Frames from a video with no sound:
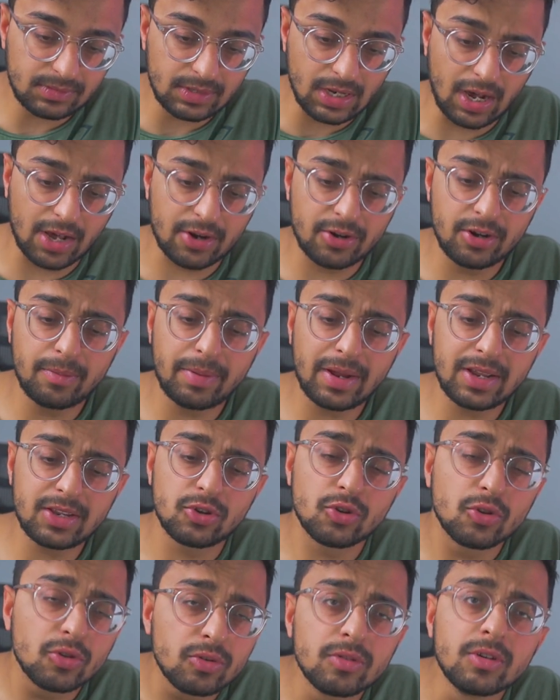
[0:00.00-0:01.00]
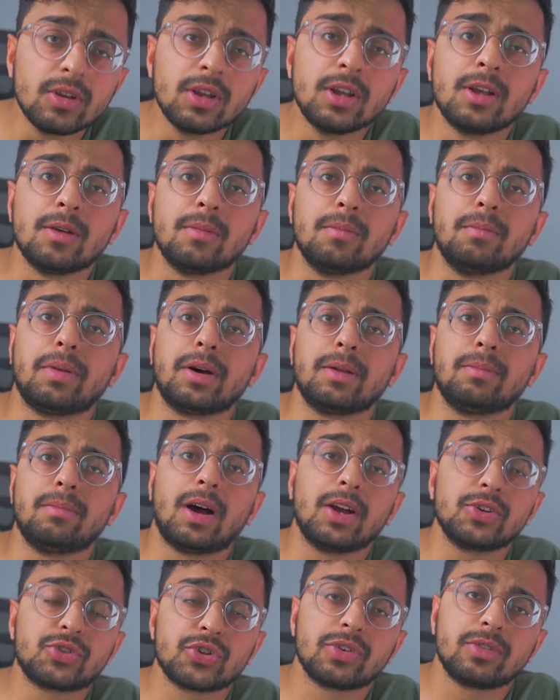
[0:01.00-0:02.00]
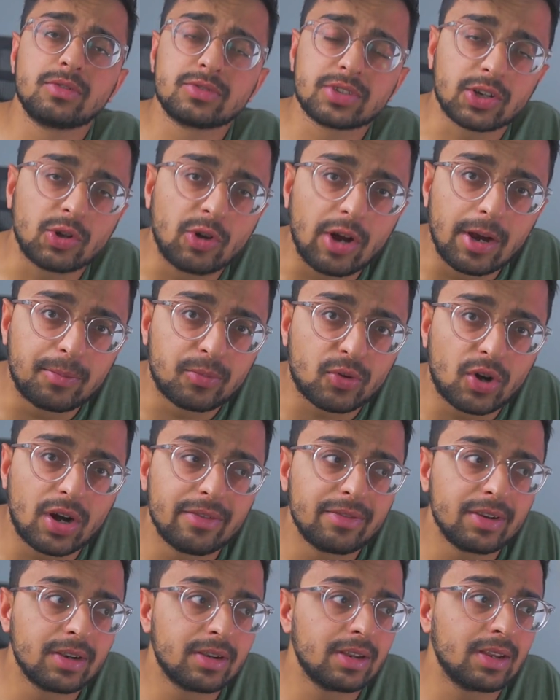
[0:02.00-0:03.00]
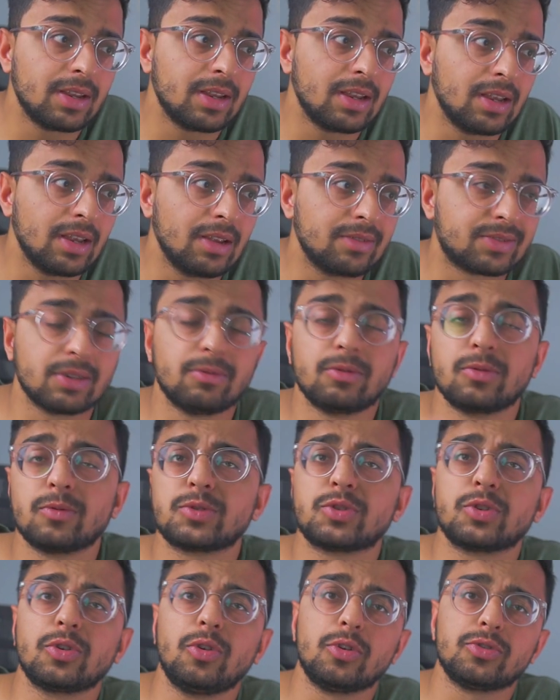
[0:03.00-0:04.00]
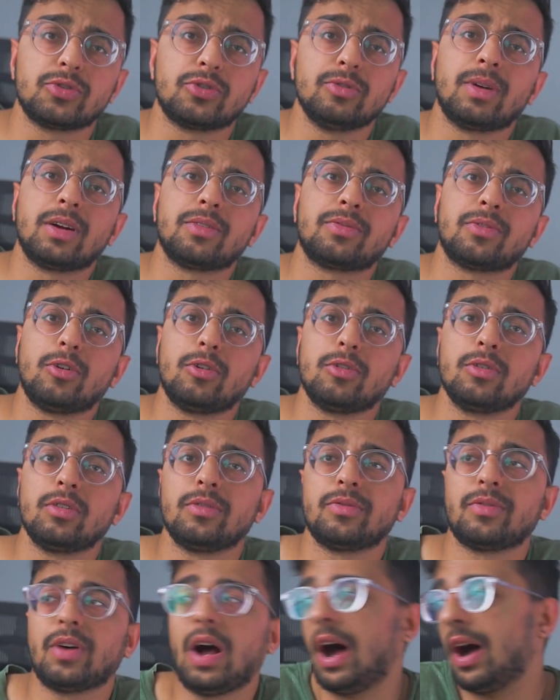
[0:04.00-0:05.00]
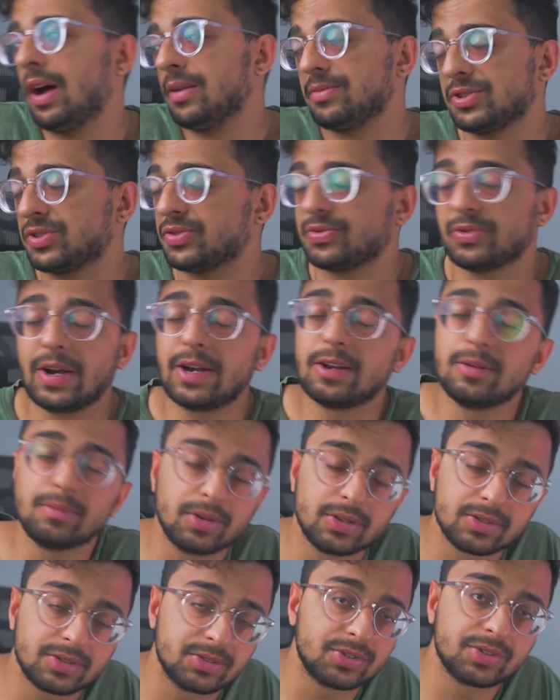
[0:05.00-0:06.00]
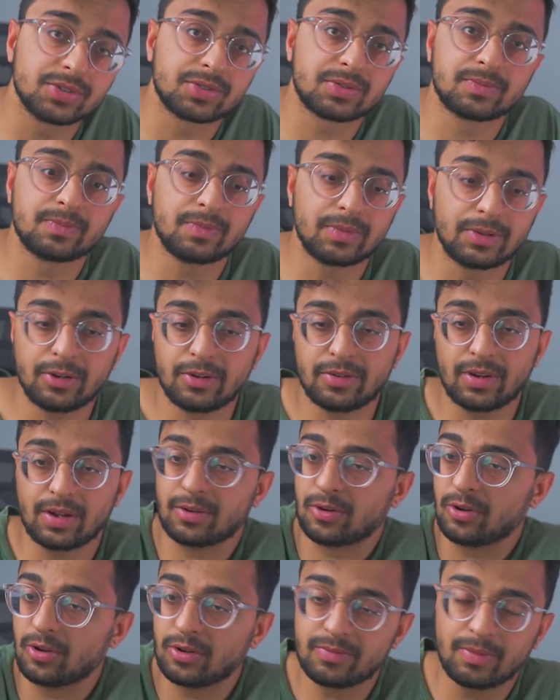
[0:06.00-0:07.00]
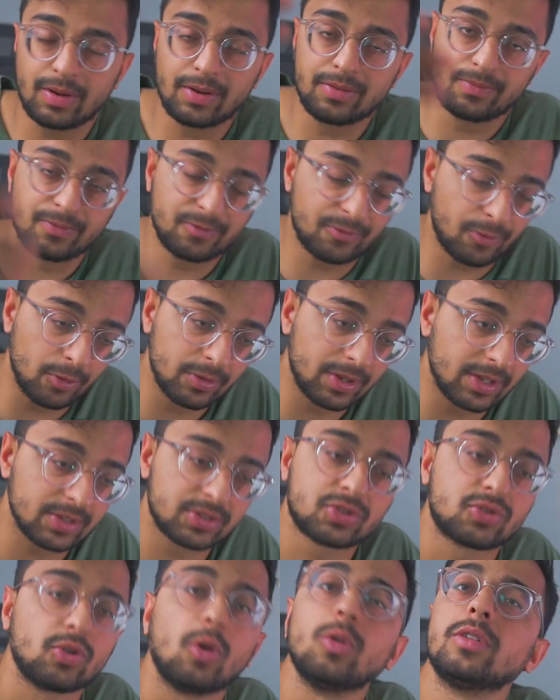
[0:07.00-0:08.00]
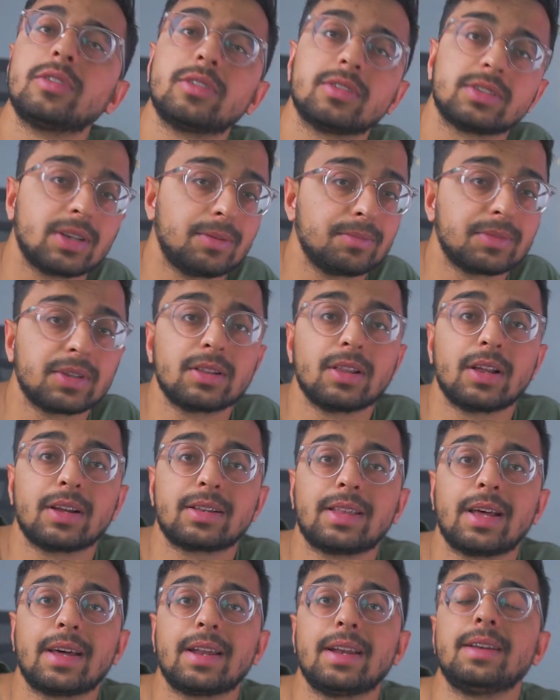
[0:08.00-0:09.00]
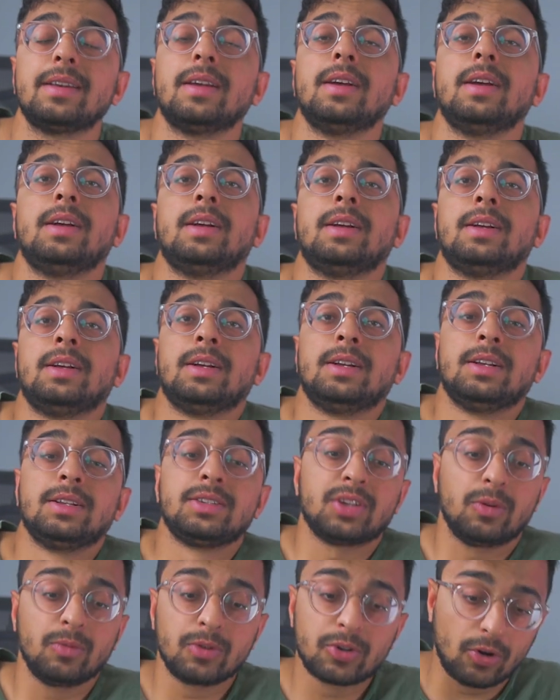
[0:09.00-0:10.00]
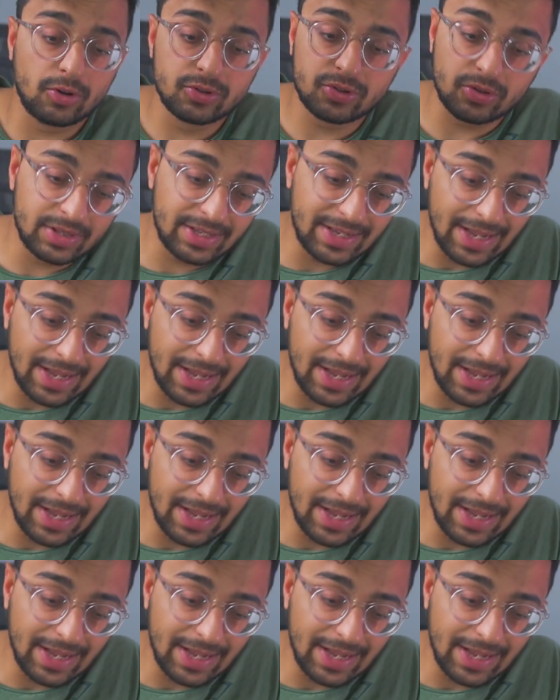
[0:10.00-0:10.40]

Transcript: I don't know about you, but my journals are quite private. If someone was to go through my phone, or if I just random person just, I don't know, if my phone gets stolen or something like that, and someone goes on